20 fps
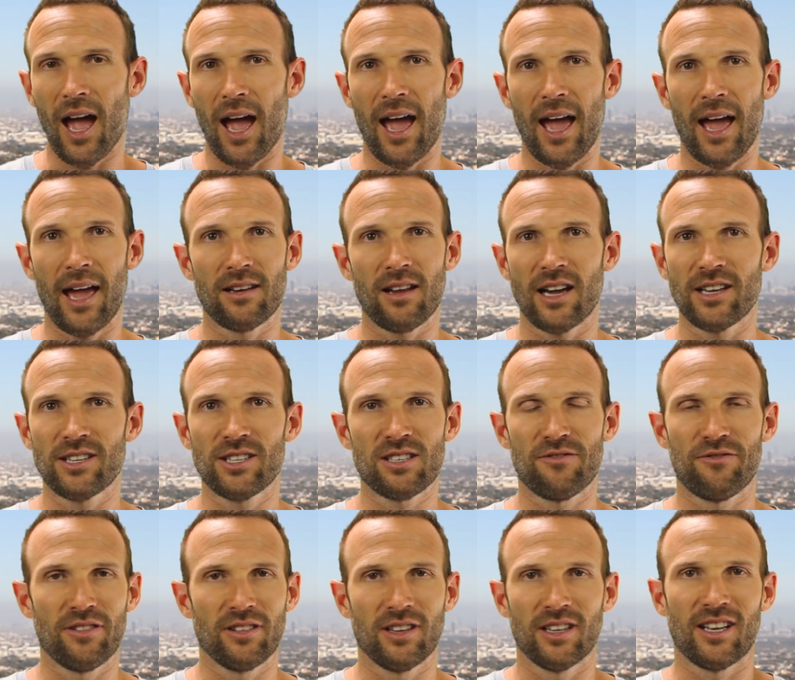And I
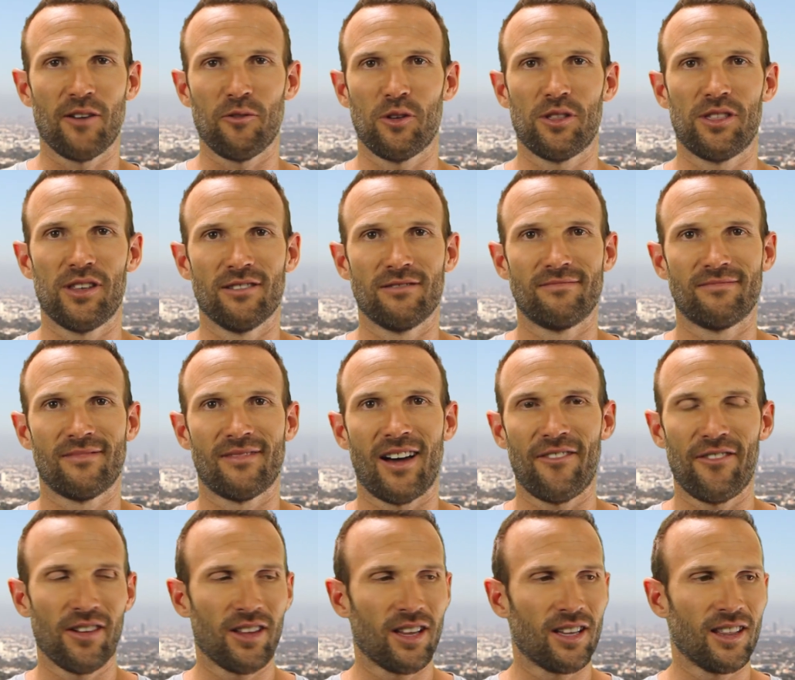just fell in love with her.
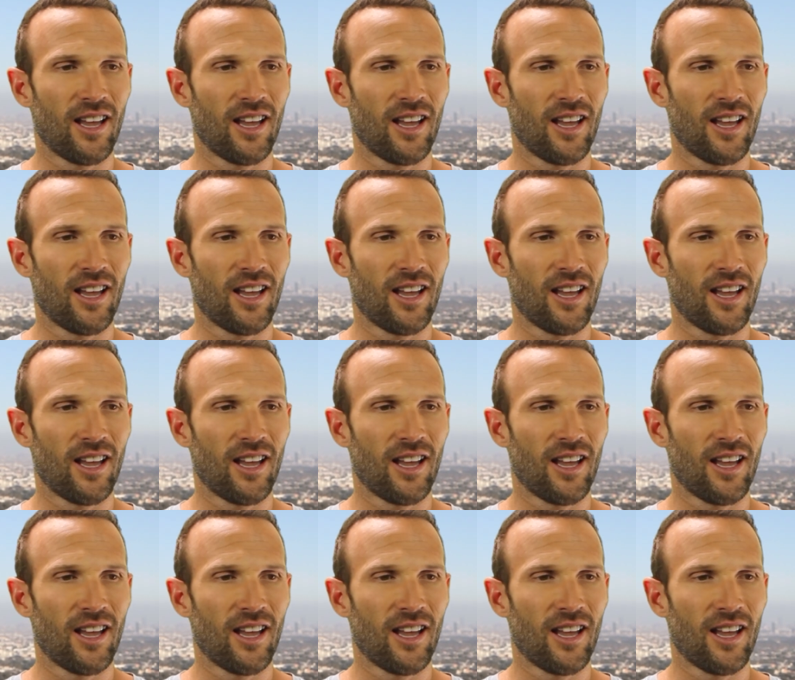I fell